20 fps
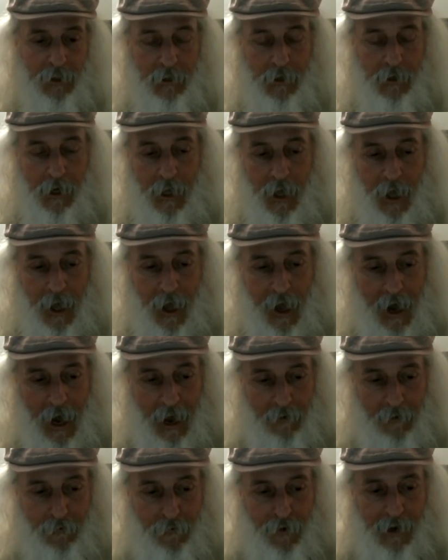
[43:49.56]
and all.
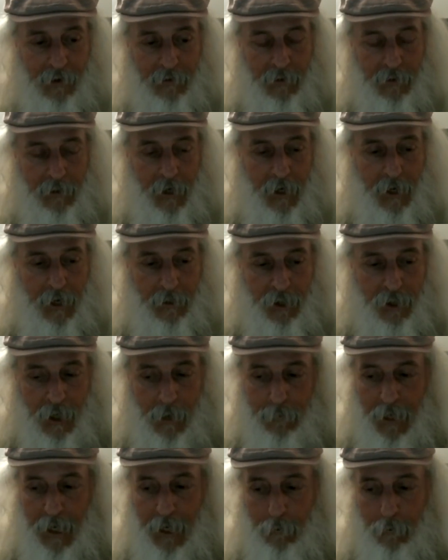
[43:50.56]
I felt uh,
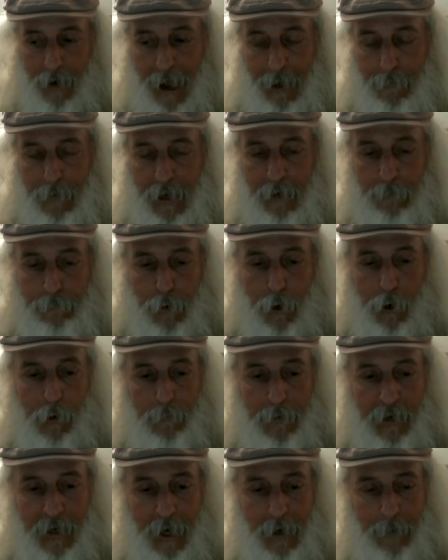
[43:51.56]
something grab me and pull
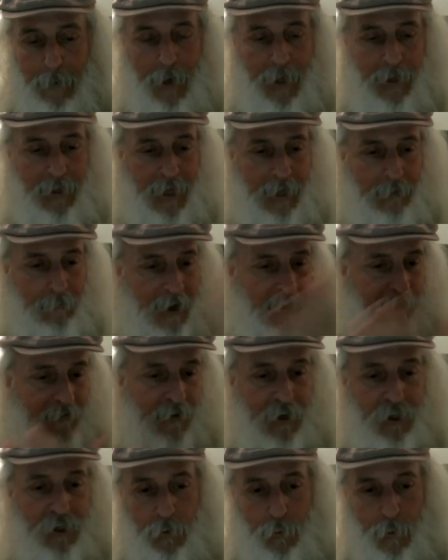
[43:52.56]
me up, and then my
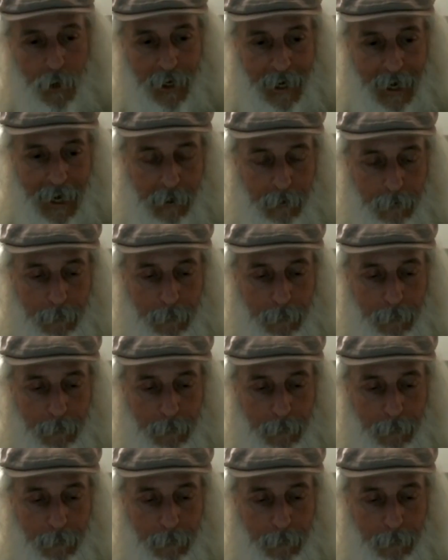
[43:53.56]
vision went out.